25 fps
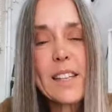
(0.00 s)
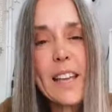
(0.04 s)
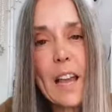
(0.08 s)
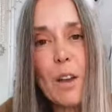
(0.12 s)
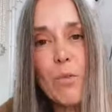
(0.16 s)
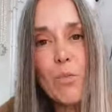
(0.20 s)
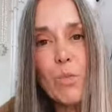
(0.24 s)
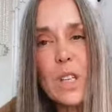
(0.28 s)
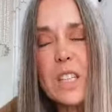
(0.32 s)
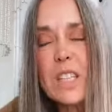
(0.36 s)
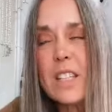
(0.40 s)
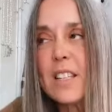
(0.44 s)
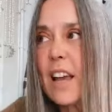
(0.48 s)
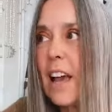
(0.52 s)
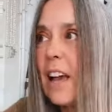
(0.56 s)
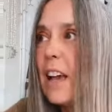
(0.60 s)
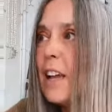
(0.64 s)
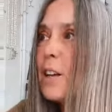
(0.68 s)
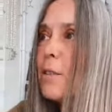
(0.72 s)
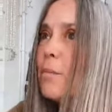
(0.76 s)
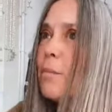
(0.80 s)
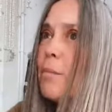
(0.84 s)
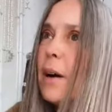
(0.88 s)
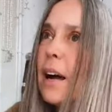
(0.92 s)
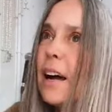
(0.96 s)
Can we
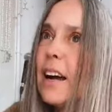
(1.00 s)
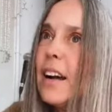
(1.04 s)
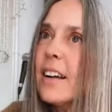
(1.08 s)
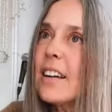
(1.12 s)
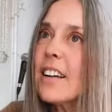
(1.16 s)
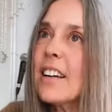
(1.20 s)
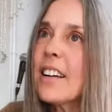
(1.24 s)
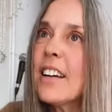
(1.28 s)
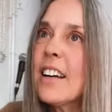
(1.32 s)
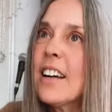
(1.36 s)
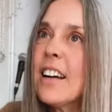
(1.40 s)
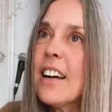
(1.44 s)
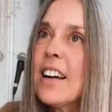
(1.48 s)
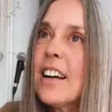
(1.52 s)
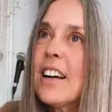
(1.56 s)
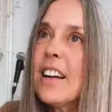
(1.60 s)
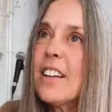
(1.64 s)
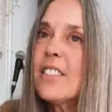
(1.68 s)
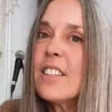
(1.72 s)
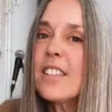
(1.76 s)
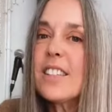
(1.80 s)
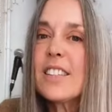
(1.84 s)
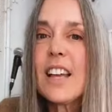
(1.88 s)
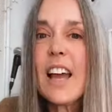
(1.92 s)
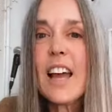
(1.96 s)
take back
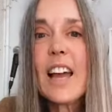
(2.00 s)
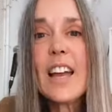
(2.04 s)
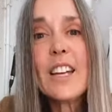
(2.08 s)
this